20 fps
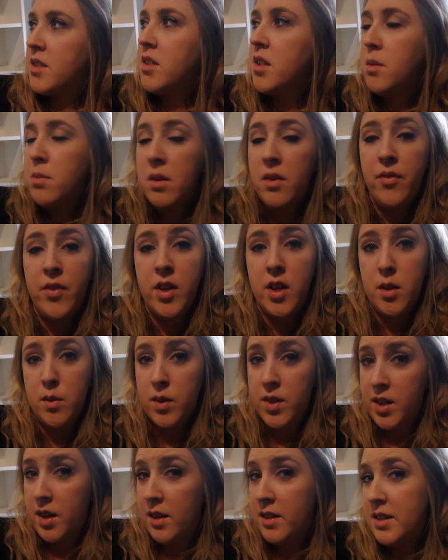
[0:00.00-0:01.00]
gonna be filled
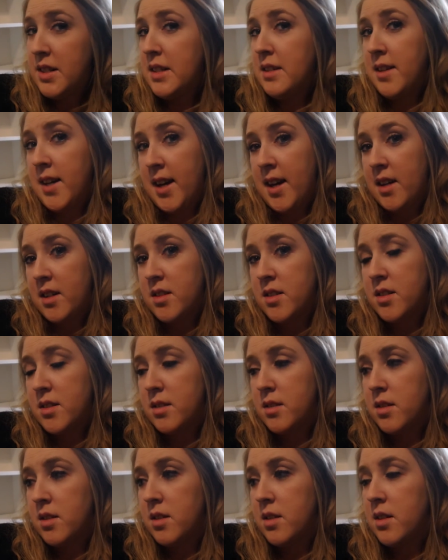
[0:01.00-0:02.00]
with our
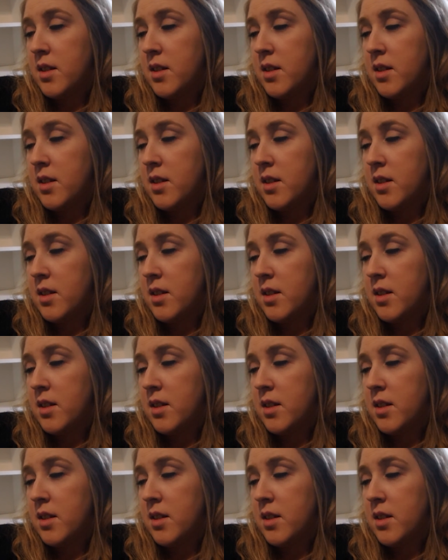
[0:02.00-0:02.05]
knickknacks